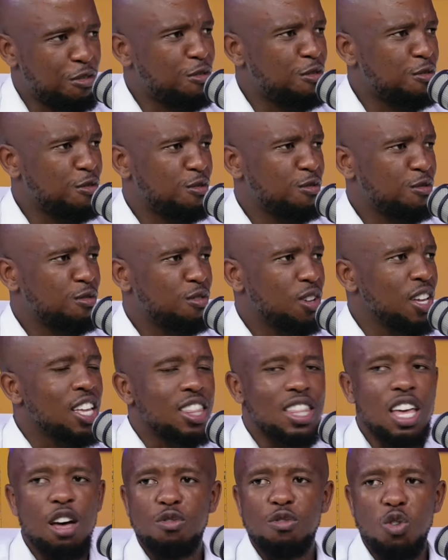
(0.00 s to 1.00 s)
Yeah.
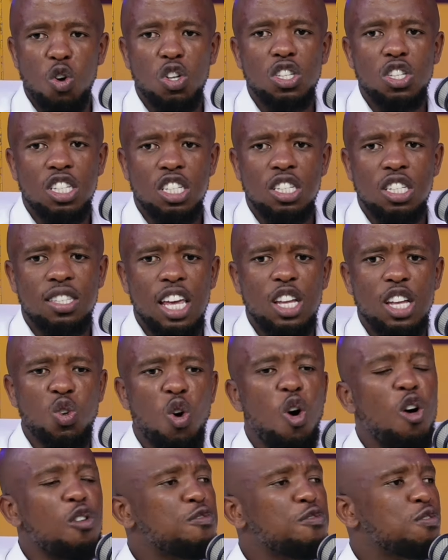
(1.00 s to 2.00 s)
They have no sense
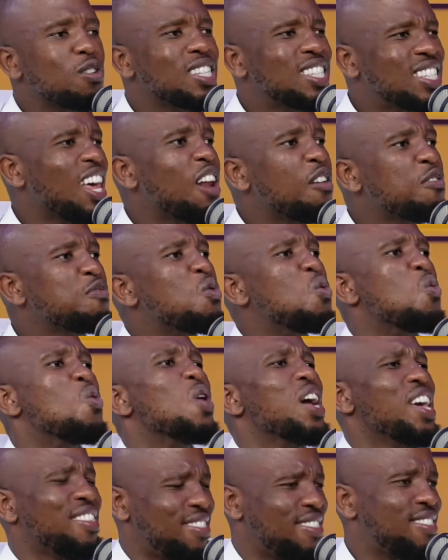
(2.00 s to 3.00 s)
of
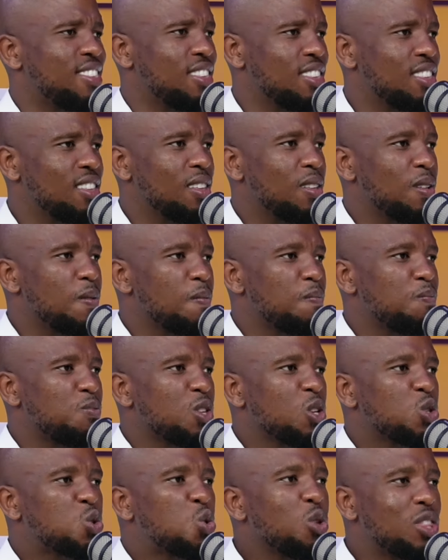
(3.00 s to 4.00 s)
self-worth.
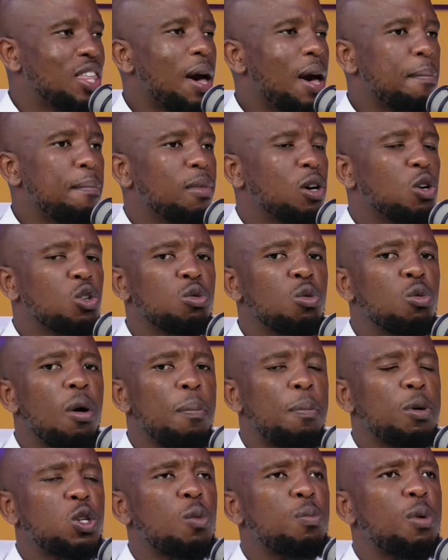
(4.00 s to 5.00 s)
Mm. To them,
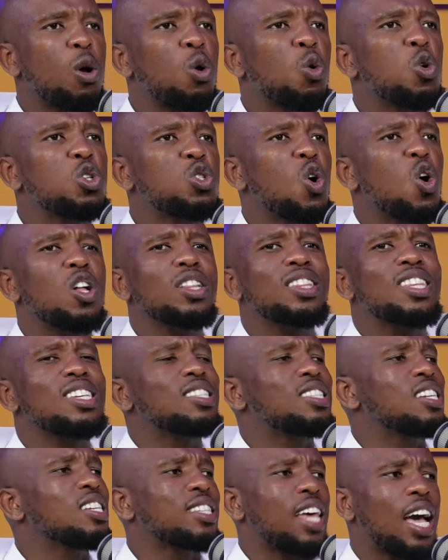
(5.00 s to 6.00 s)
Apostle Paul, with all these
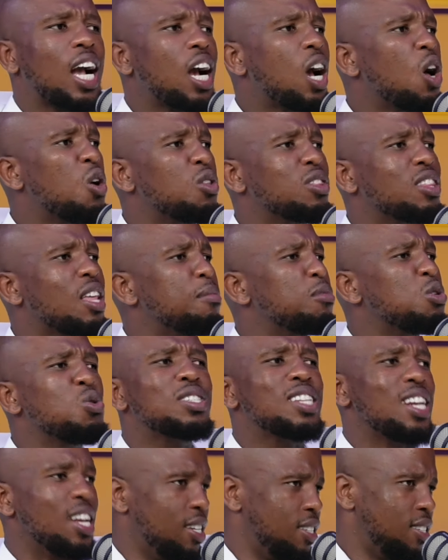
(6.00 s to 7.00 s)
things, I count them
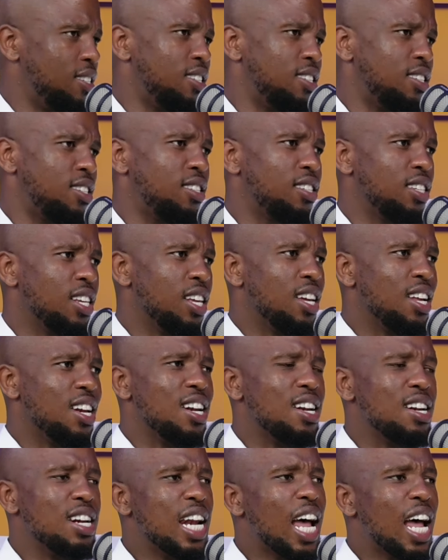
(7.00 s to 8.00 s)
useless. Ish.
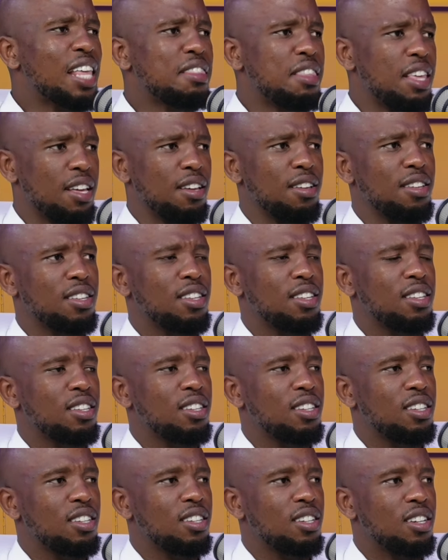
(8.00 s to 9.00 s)
Nothing.
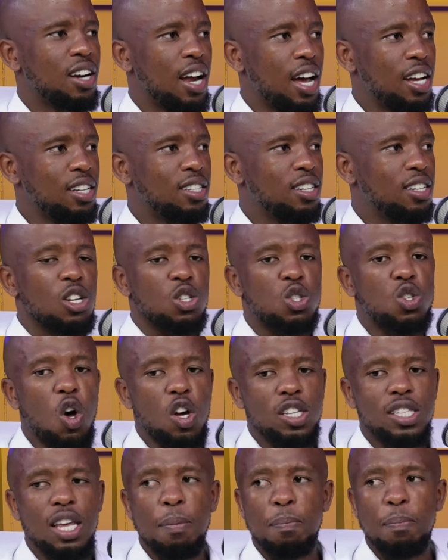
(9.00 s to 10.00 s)
None. Right? So
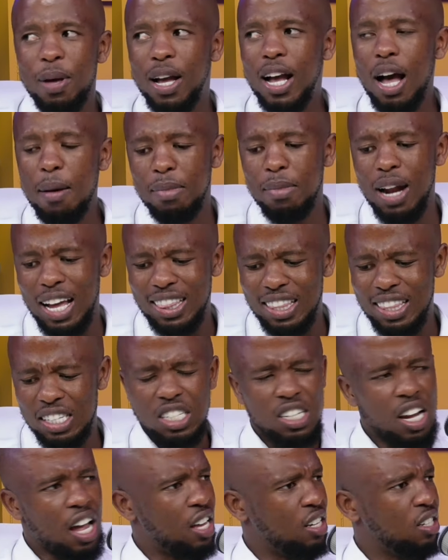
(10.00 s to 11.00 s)
he said, become like this
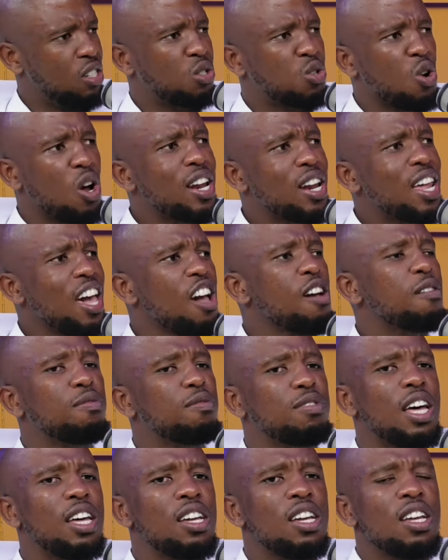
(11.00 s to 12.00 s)
child. Don't mm. have
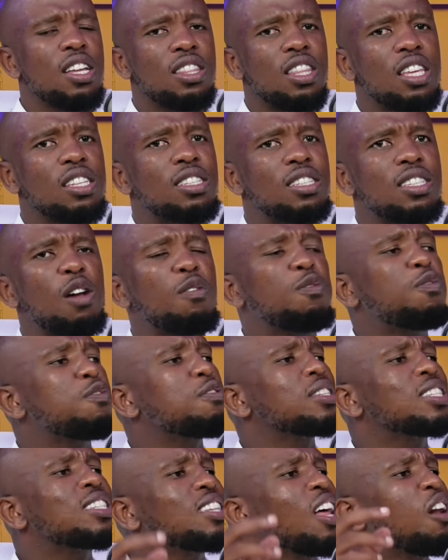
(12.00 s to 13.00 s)
the, mm. the self
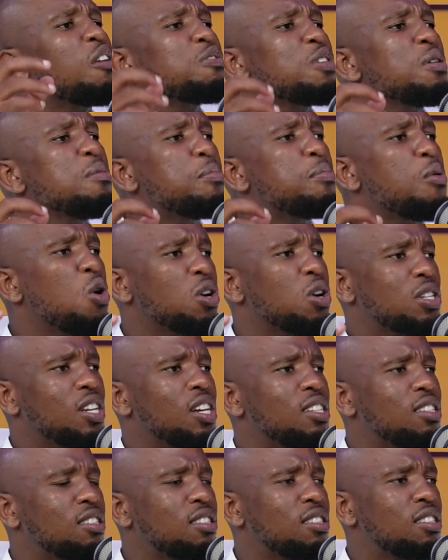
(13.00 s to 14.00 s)

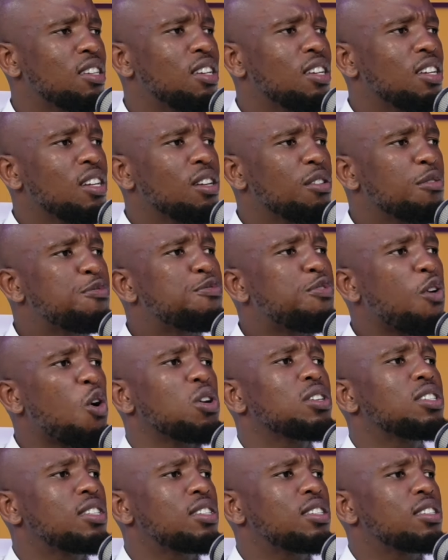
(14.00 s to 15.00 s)
self-importance,
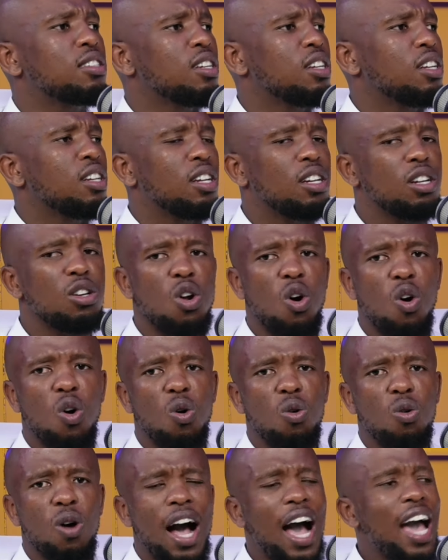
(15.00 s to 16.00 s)
false, you
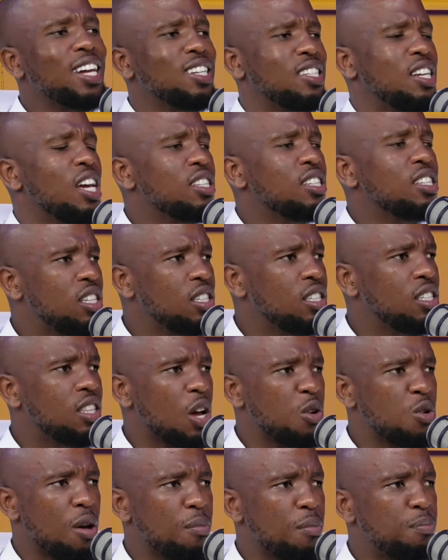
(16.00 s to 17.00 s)
know, identity
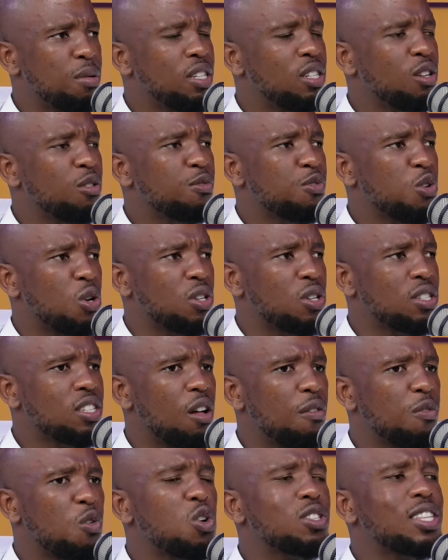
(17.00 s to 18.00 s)
that you are building for
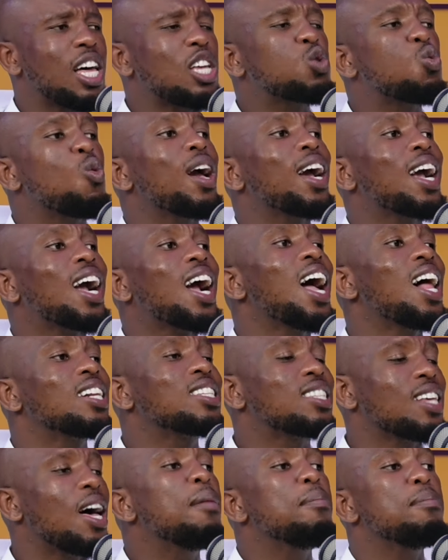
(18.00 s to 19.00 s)
yourself. Because yeah. that's where
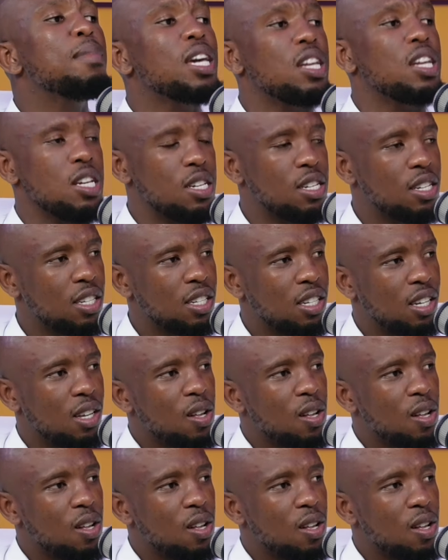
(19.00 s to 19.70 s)
cults are made.